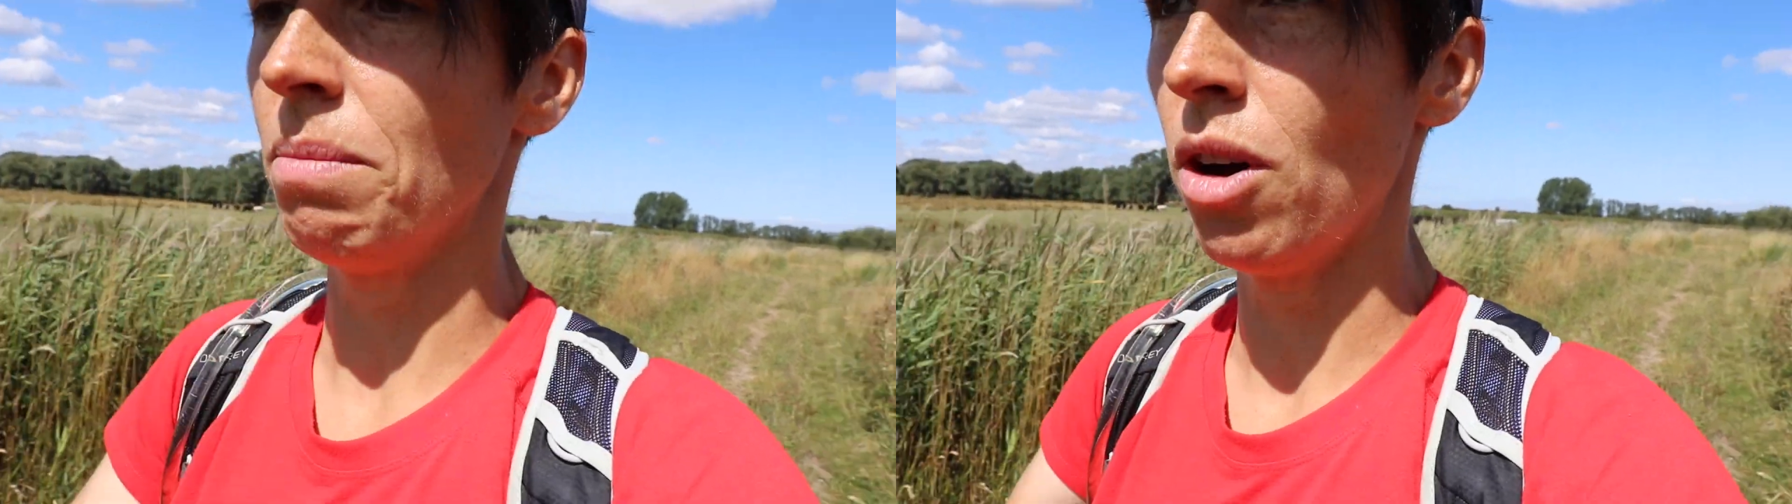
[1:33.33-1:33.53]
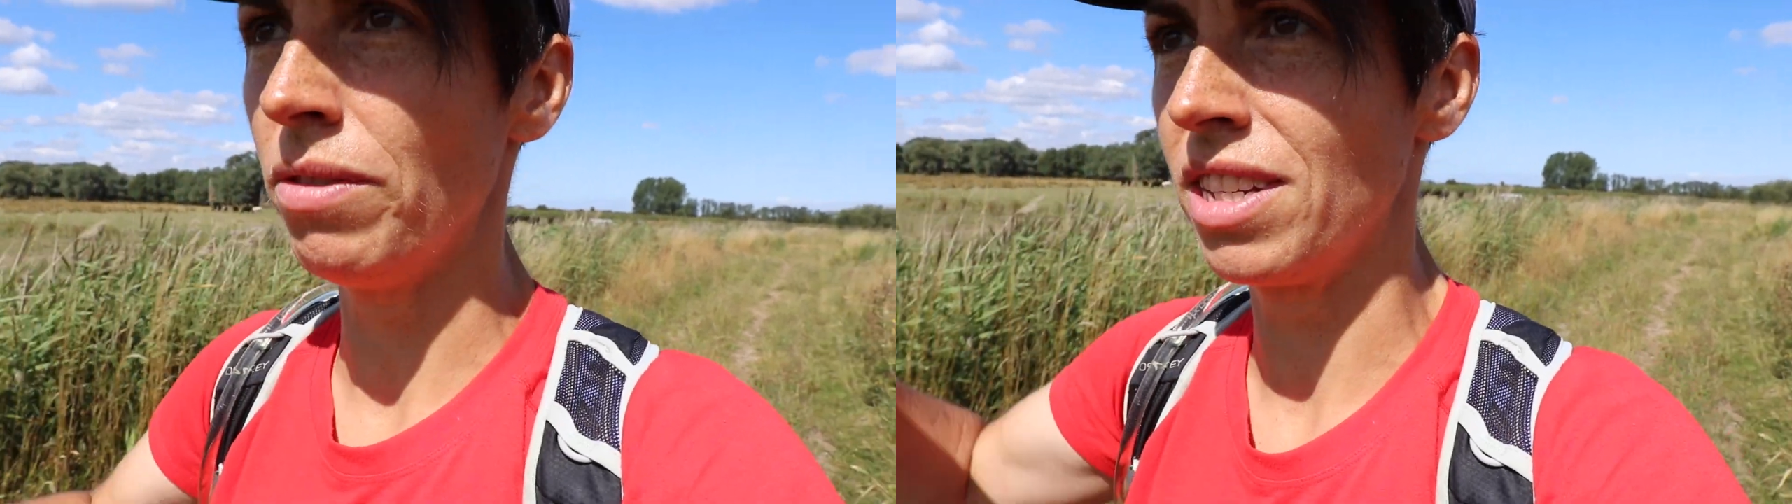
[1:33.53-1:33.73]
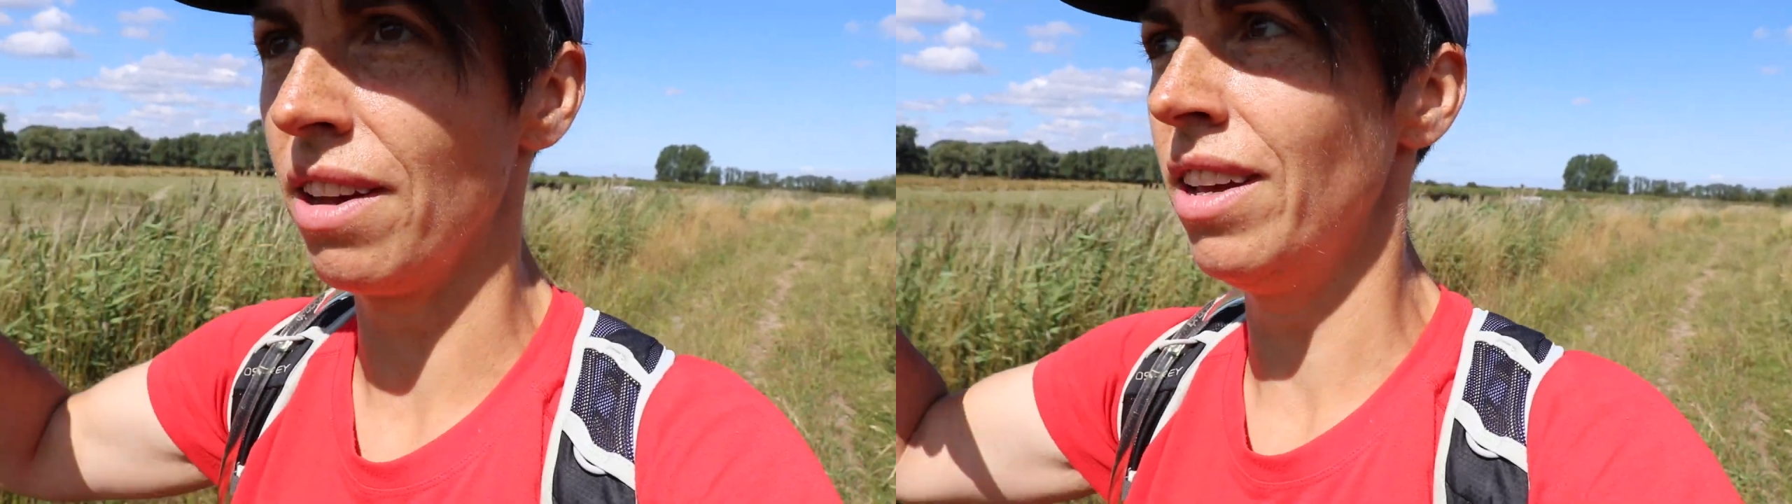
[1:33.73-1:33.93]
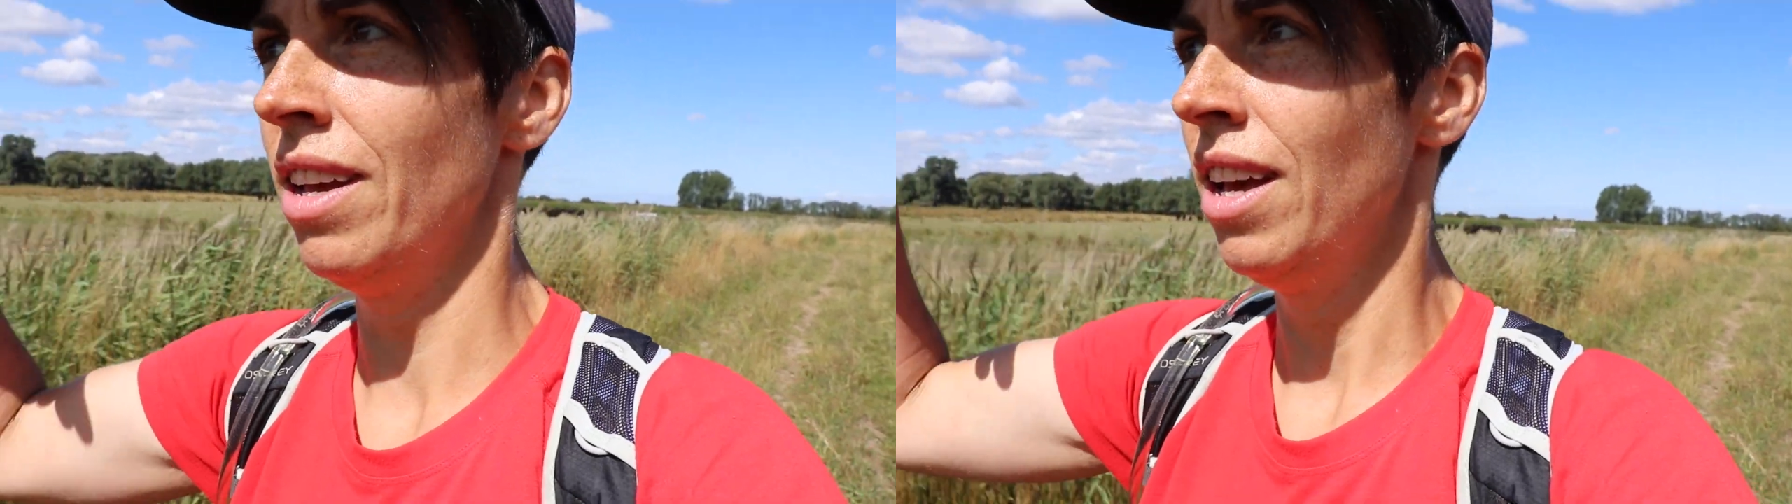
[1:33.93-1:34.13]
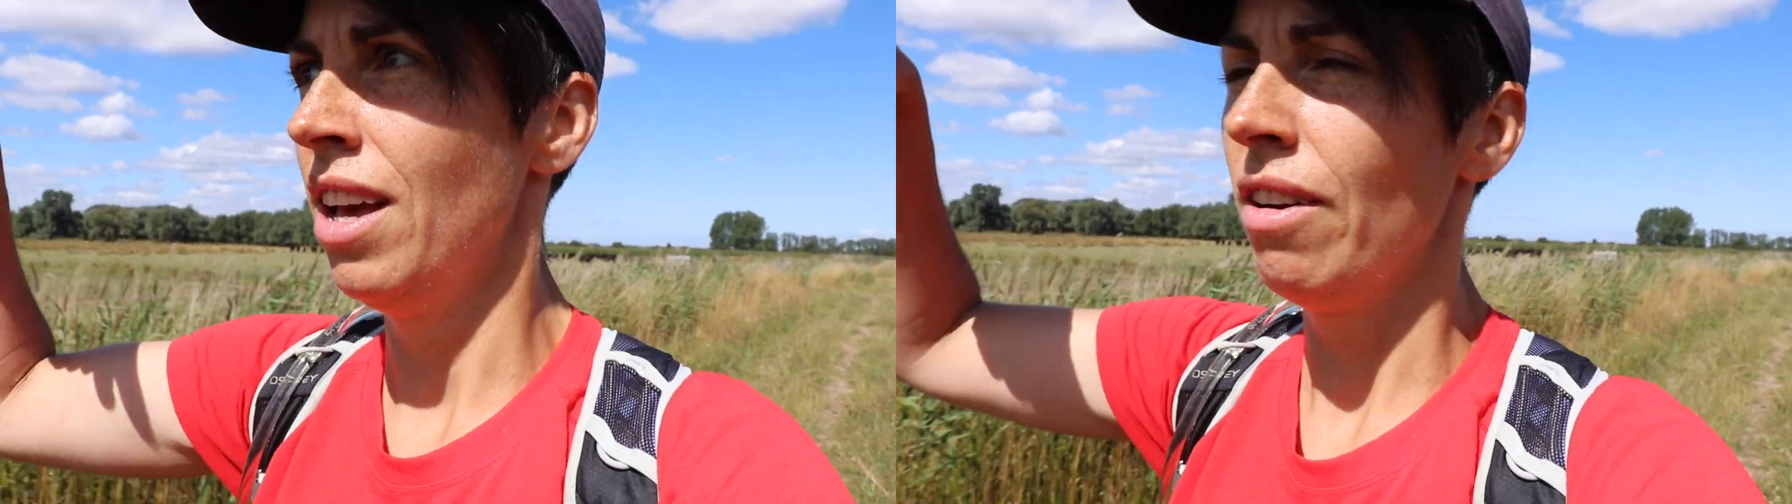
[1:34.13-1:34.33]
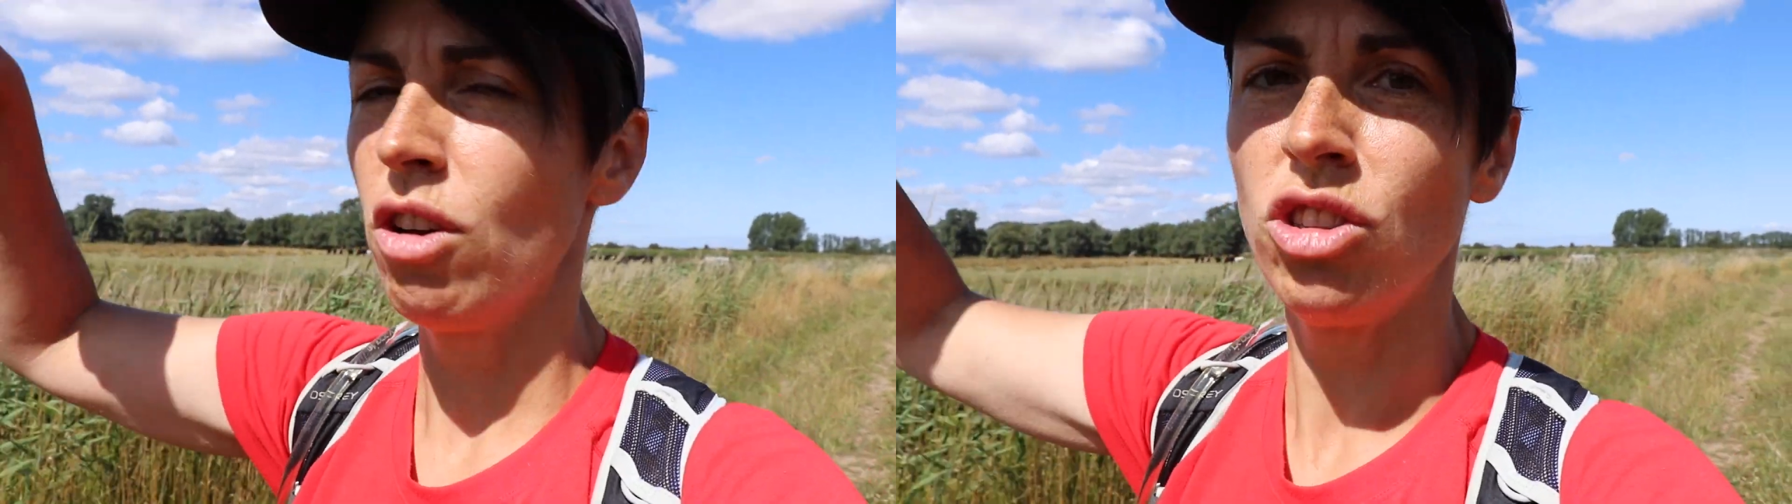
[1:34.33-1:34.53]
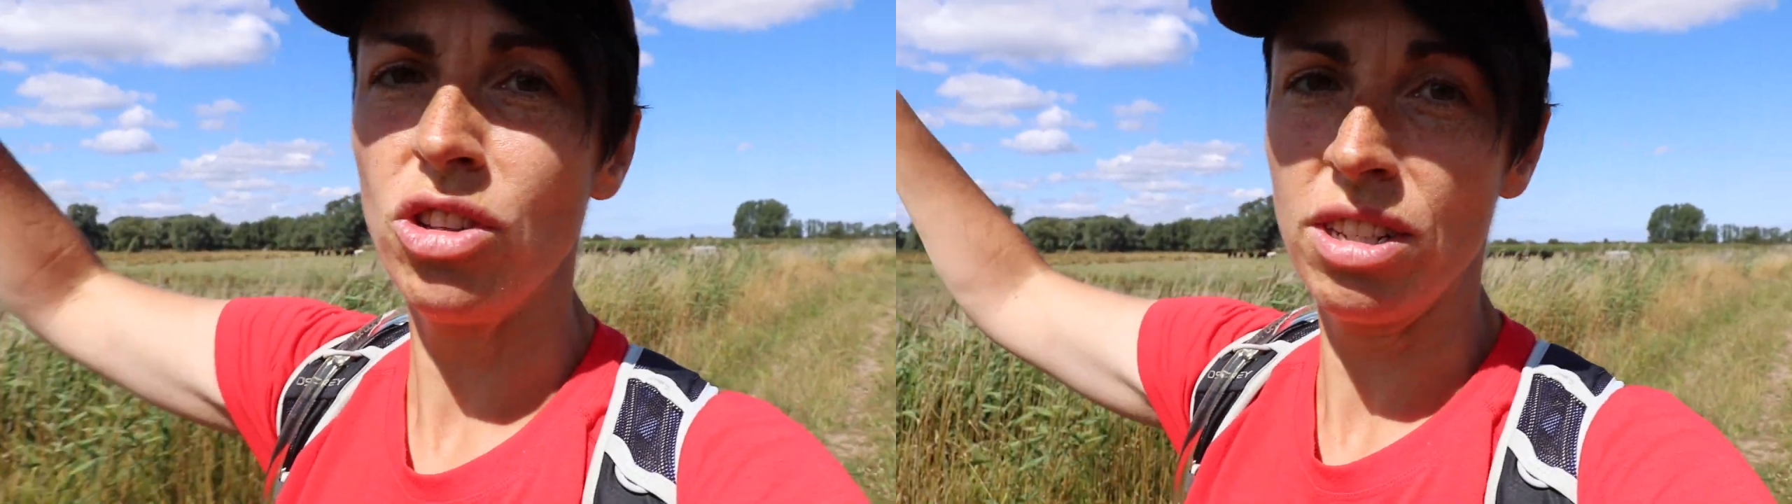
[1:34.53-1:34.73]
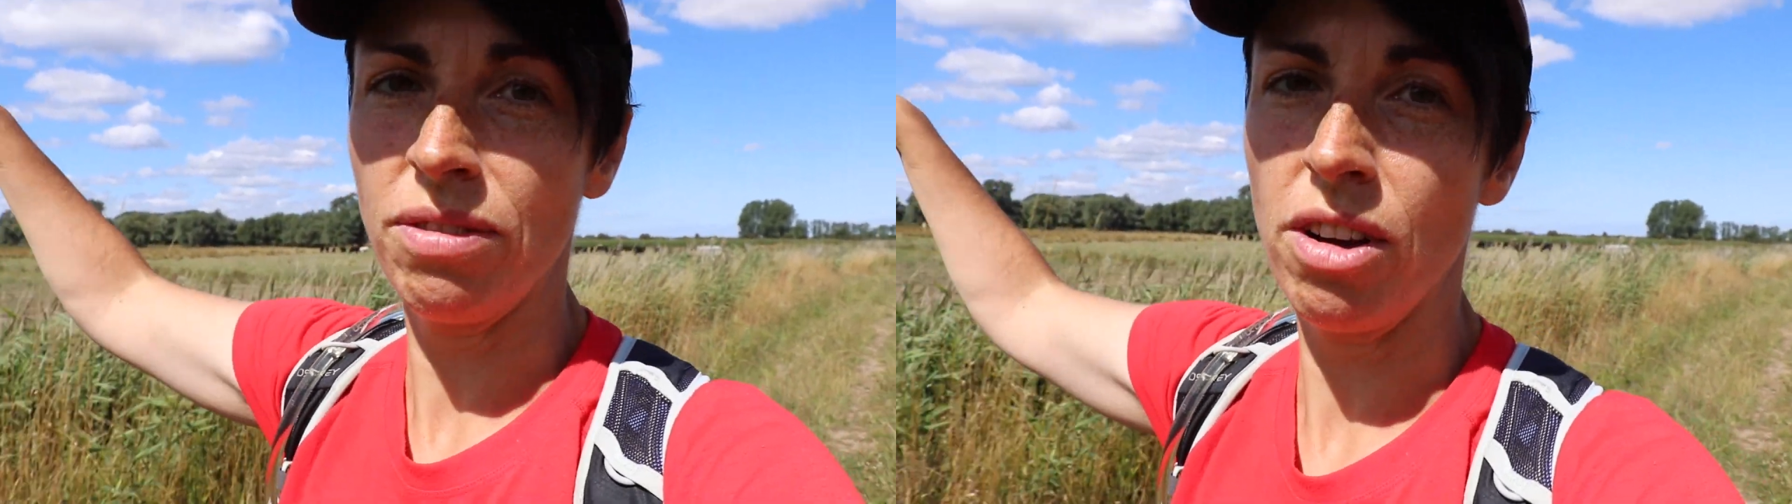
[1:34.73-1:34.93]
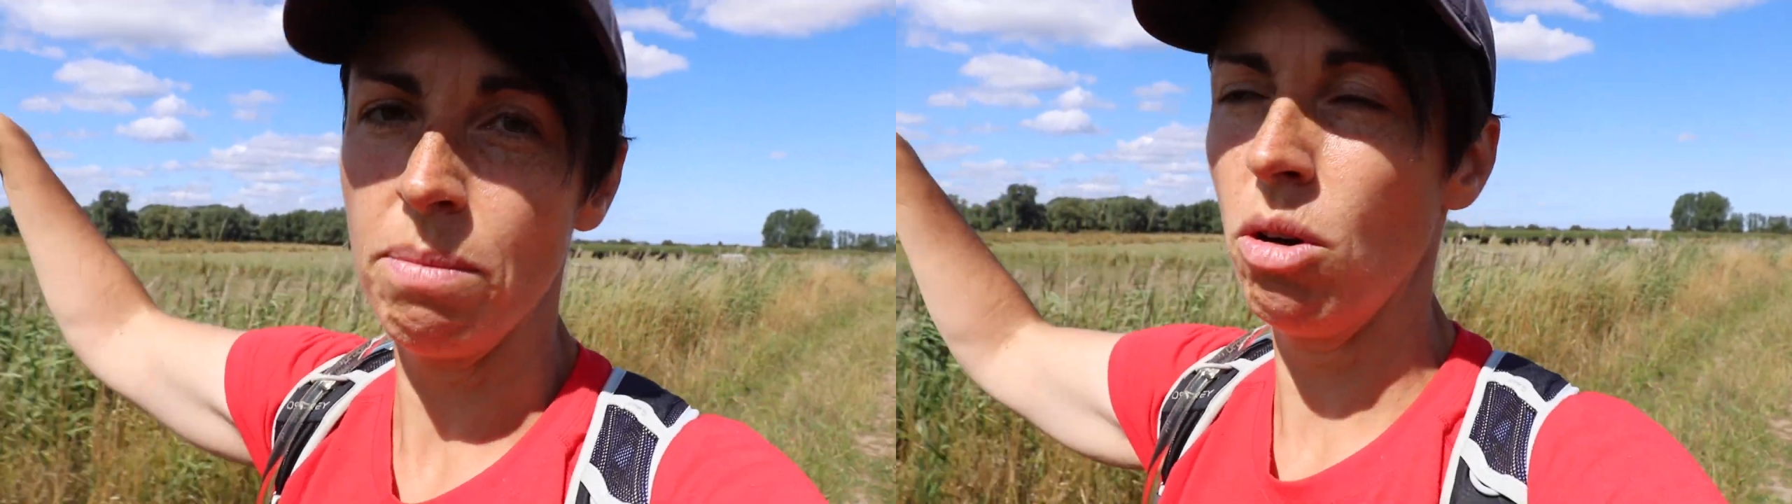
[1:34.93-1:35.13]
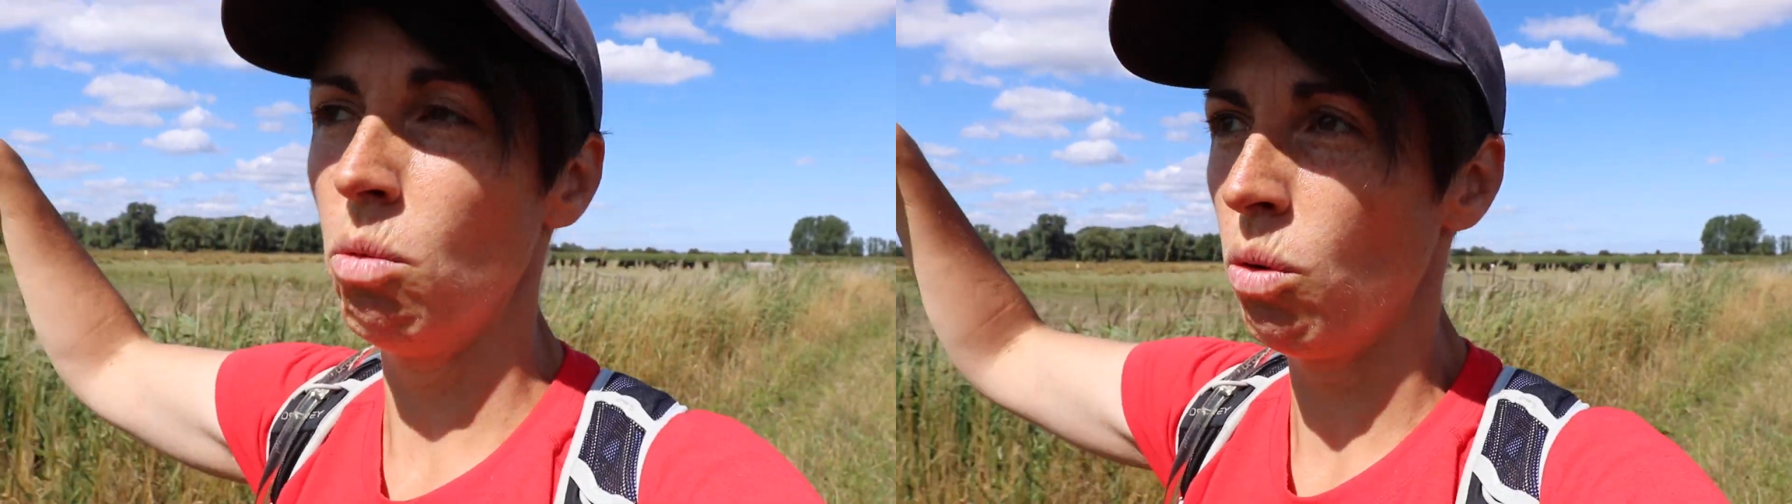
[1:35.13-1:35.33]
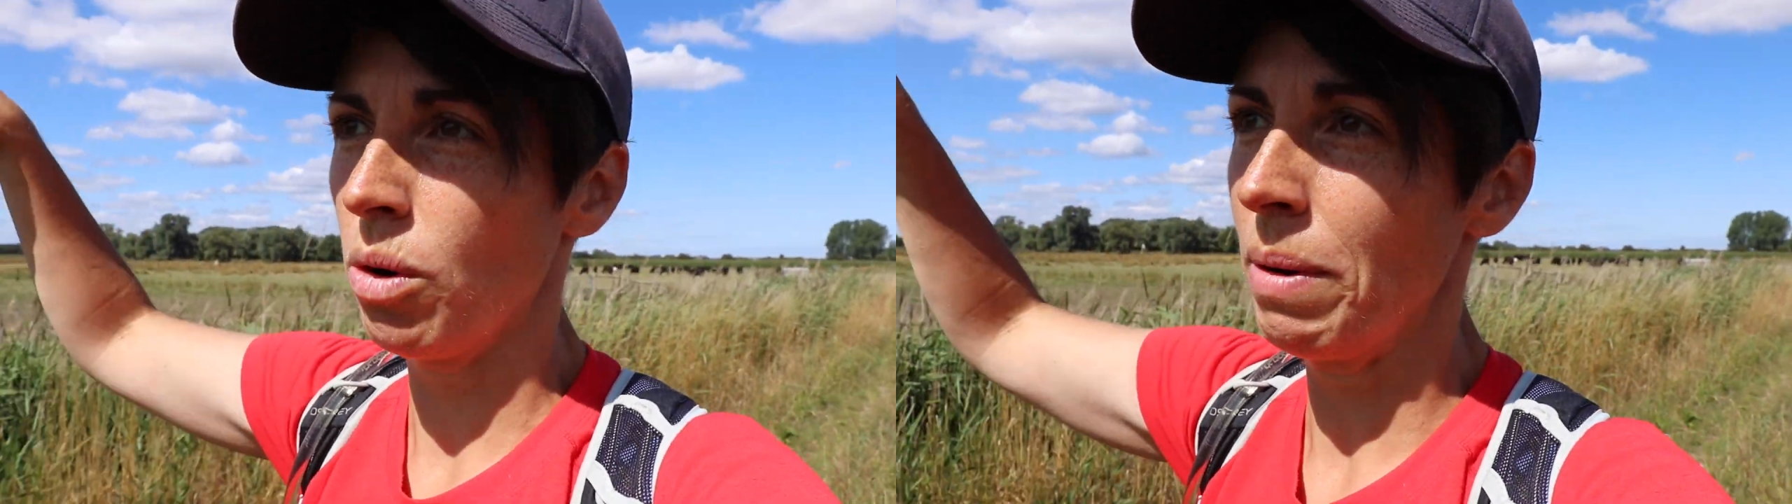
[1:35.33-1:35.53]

But obviously I, I've got to do this five mile walk.